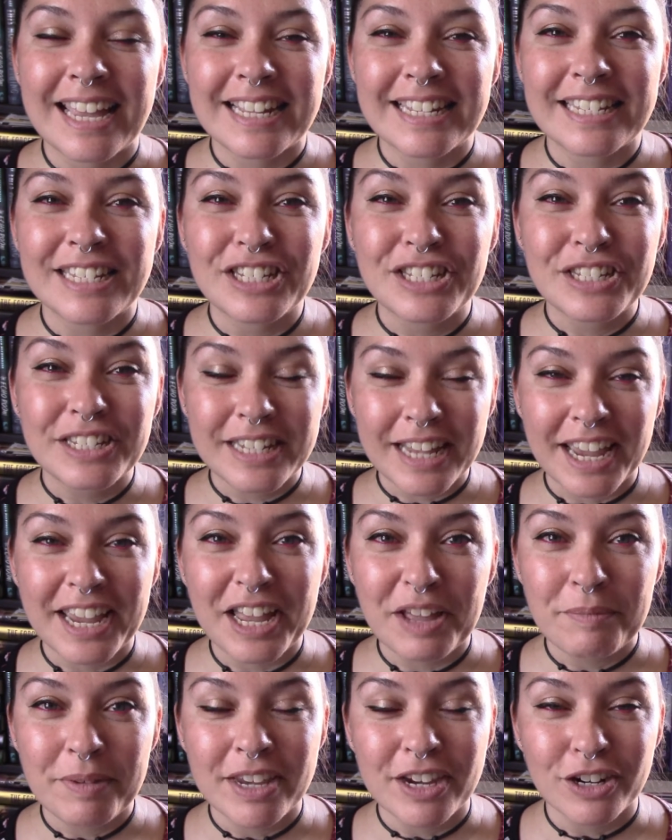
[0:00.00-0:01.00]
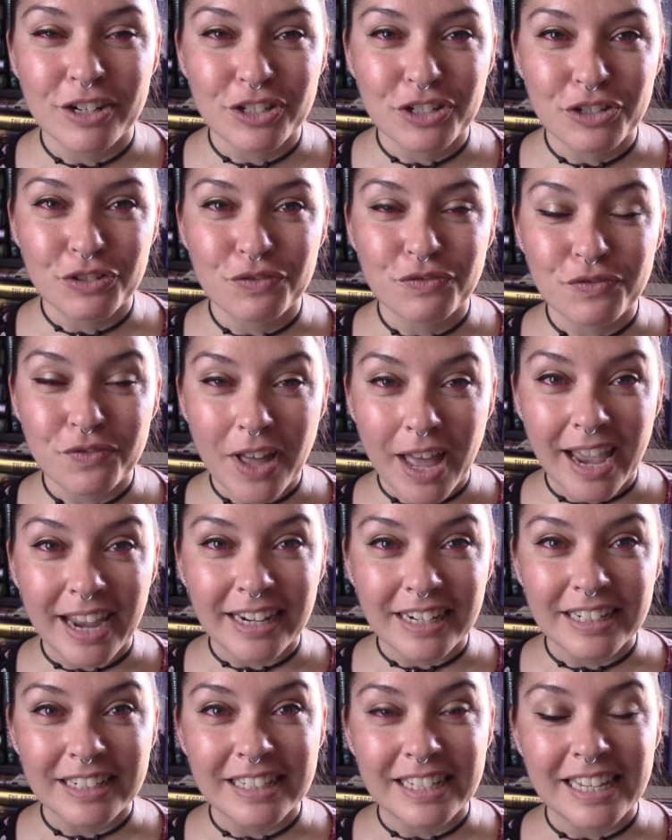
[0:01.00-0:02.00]
and today I'm here to
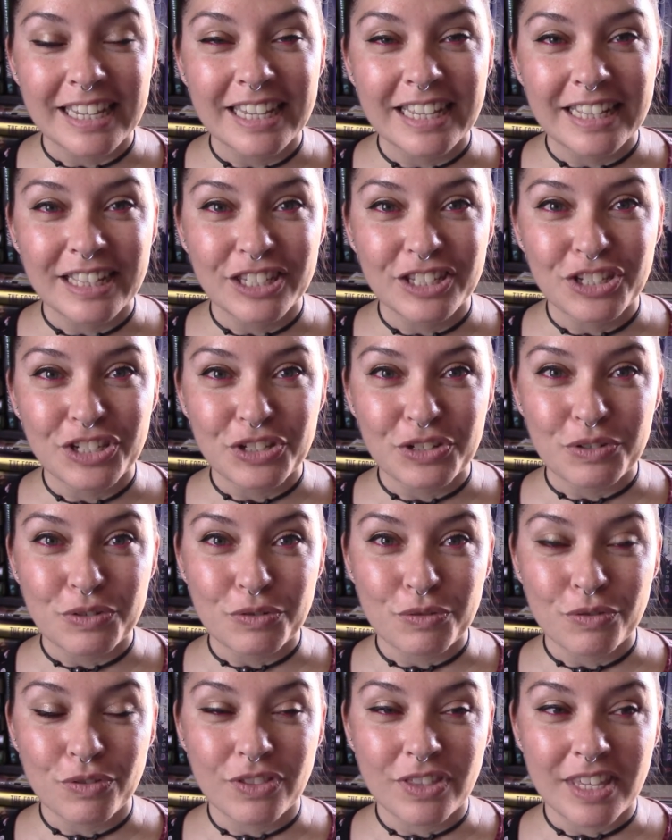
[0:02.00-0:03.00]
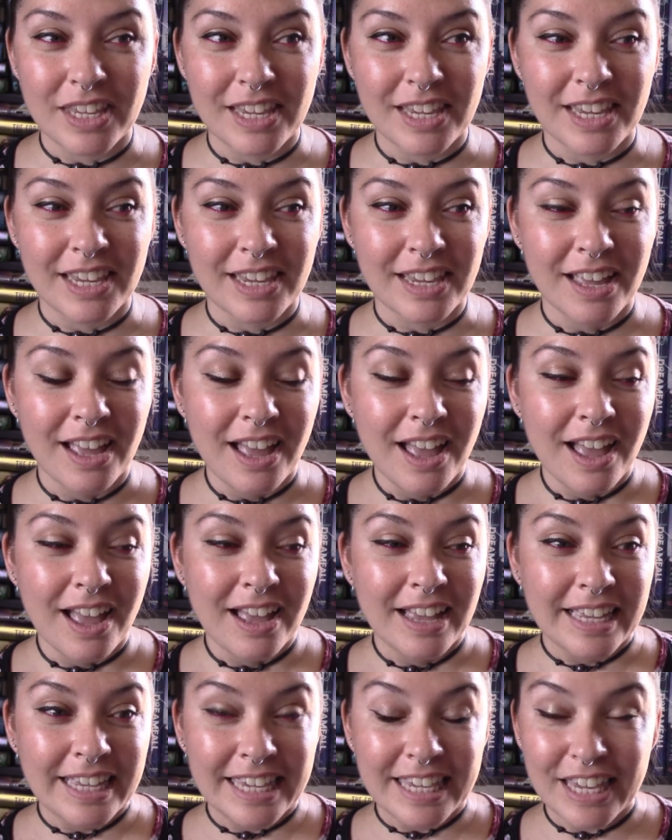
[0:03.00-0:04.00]
finally do the
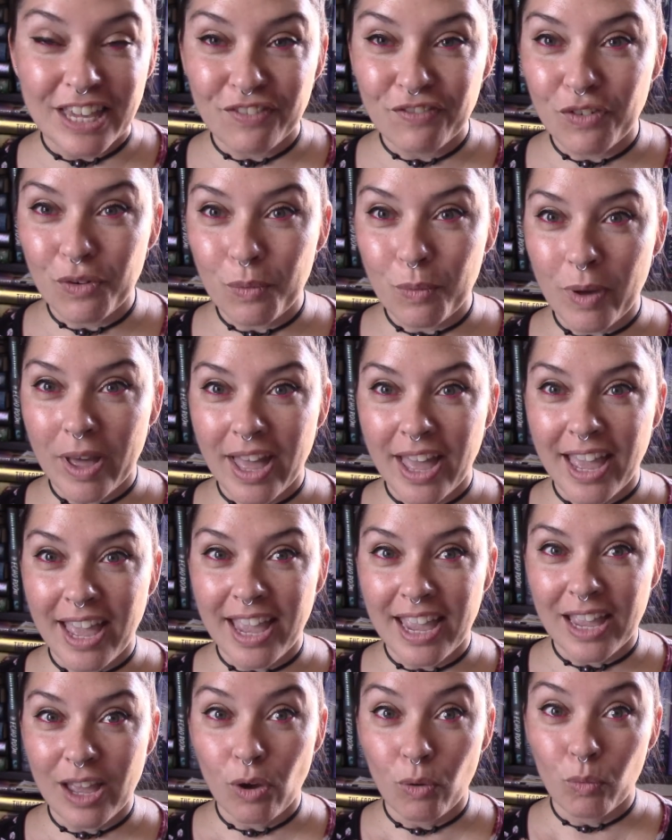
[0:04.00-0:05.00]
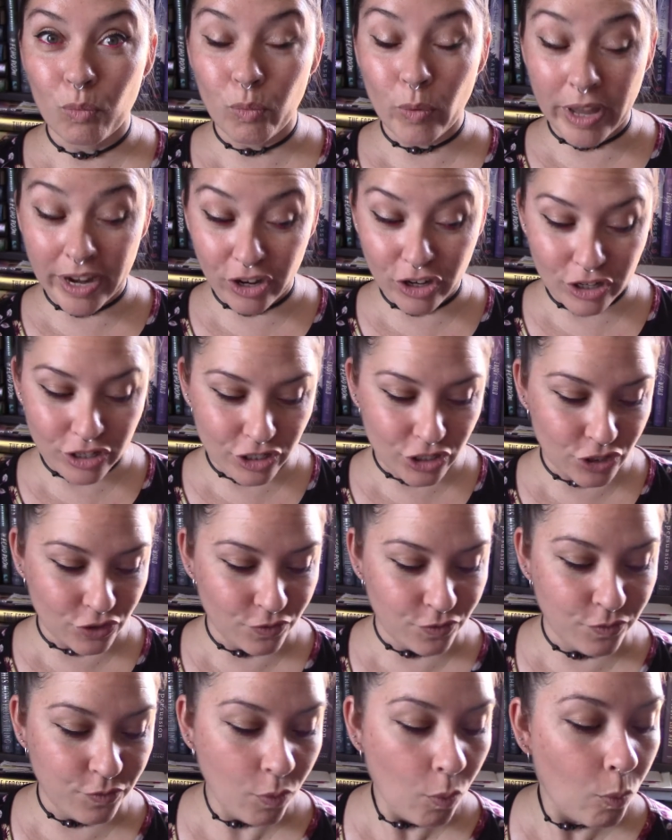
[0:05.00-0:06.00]
giveaway
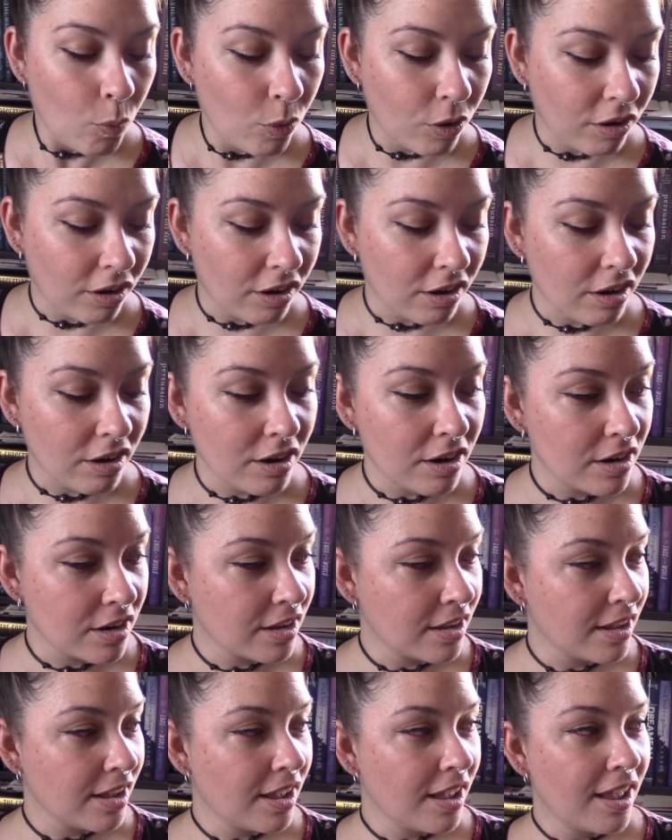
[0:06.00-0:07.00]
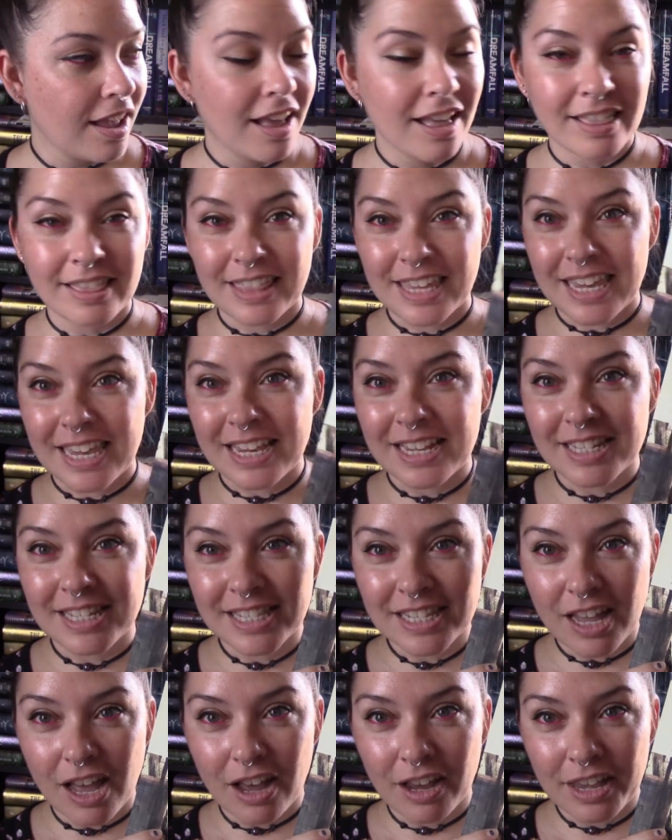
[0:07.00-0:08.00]
winners for the
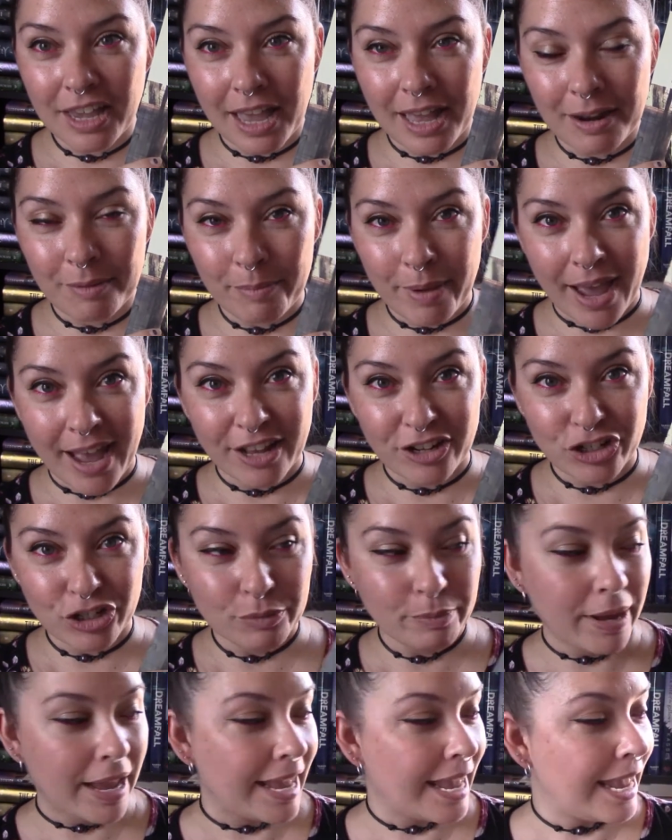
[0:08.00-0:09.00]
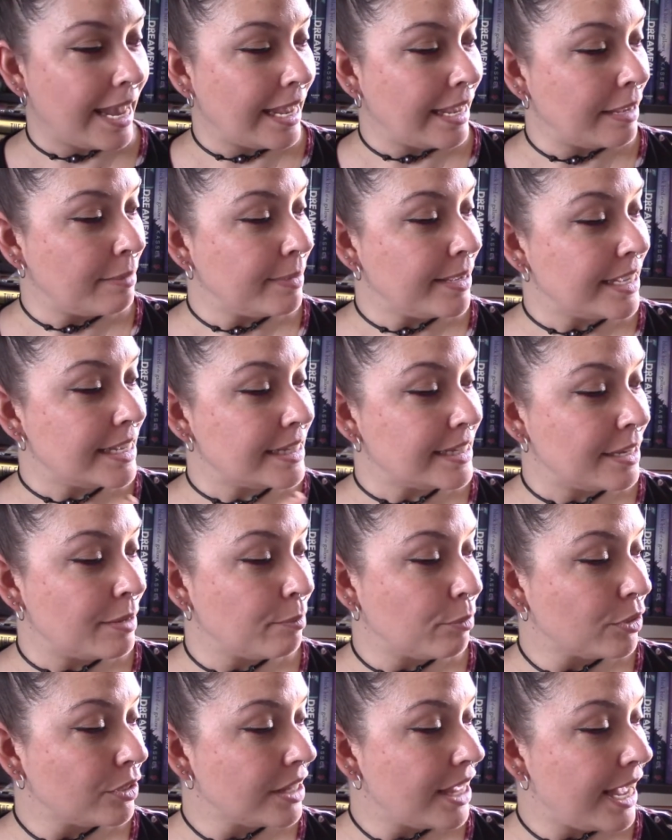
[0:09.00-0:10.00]
Skunk and Badger by Amy
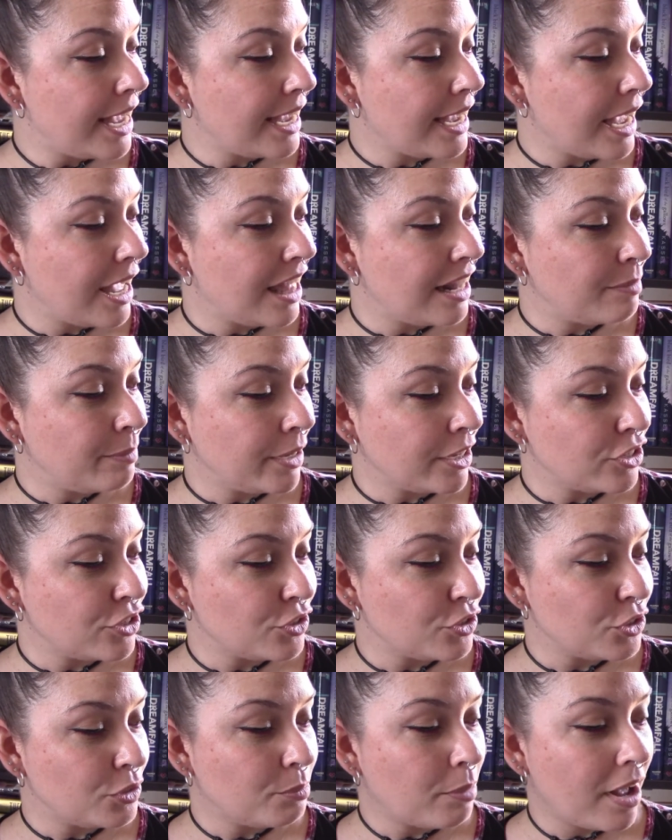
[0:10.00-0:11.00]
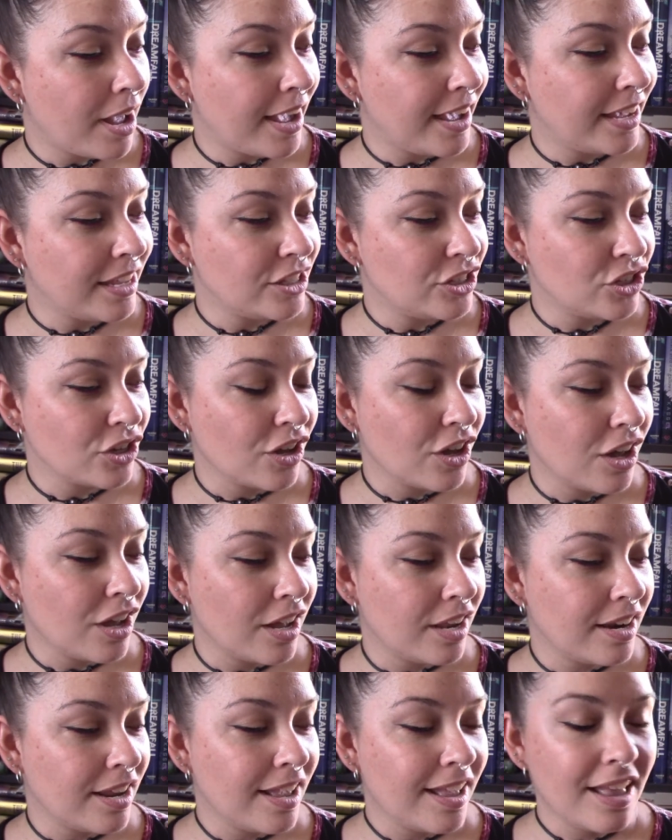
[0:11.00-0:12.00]
Timberlake and pictures by
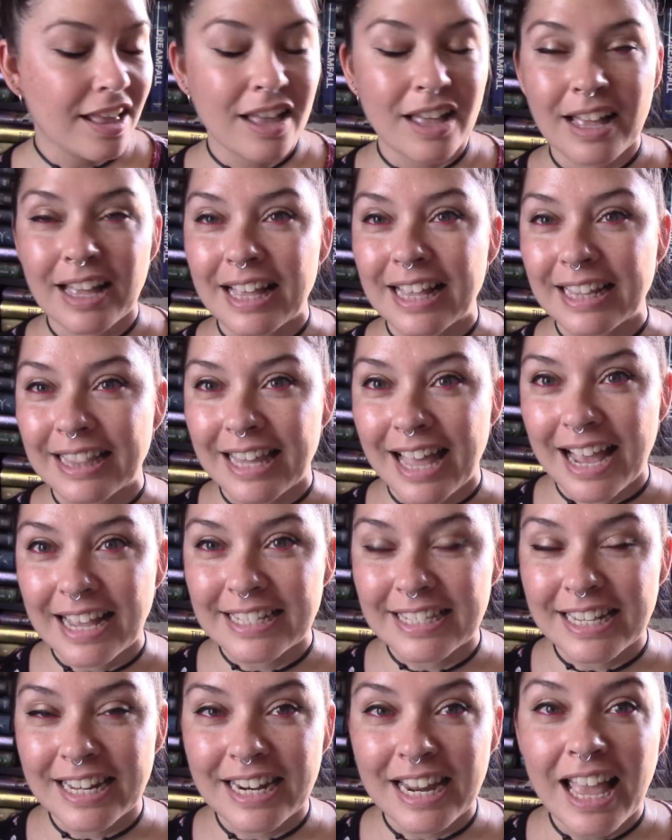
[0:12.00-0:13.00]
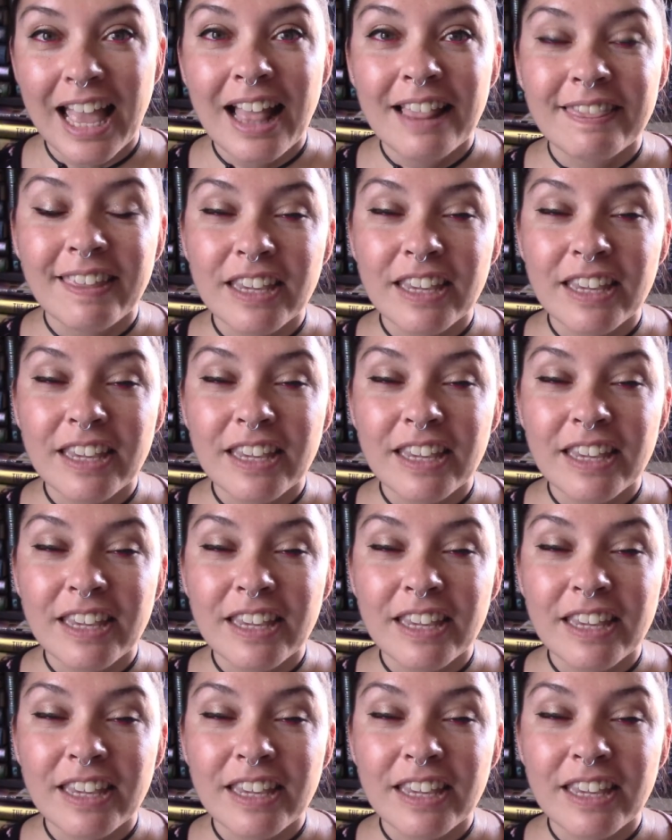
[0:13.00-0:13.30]
Jon Klassen.